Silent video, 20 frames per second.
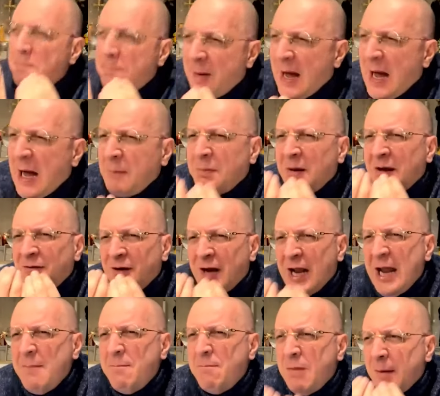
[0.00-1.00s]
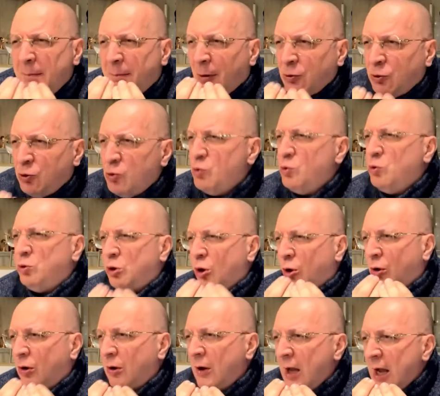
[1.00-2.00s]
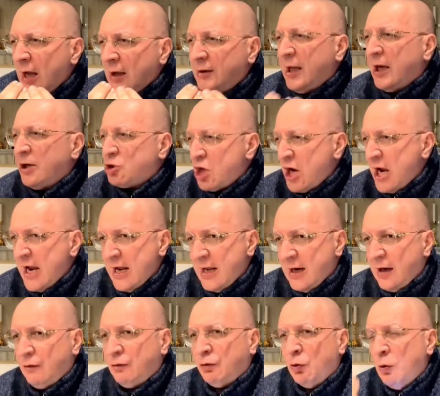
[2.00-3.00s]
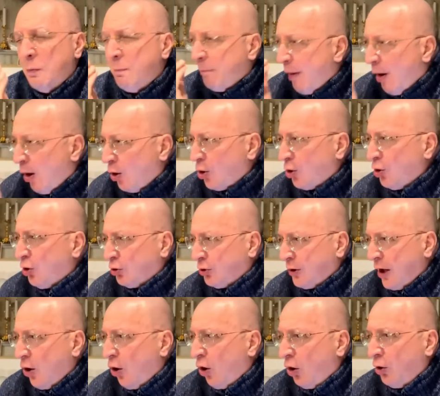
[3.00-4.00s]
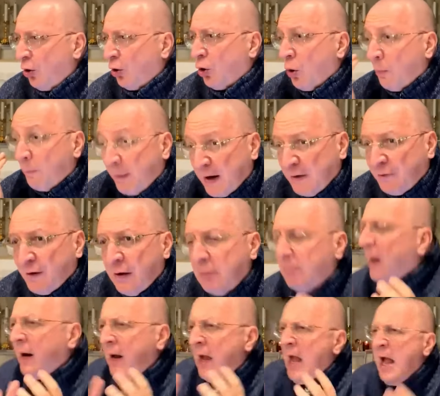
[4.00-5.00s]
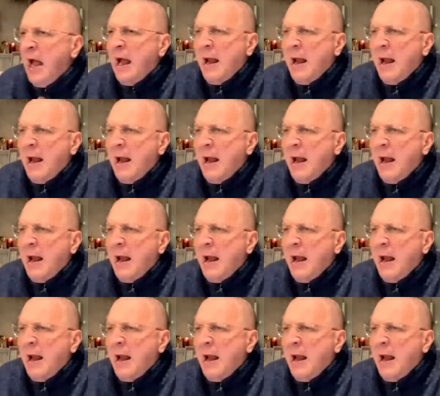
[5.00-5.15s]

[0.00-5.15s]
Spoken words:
their consent, of course, forcing them to engage in veritable satanic rites. What are we talking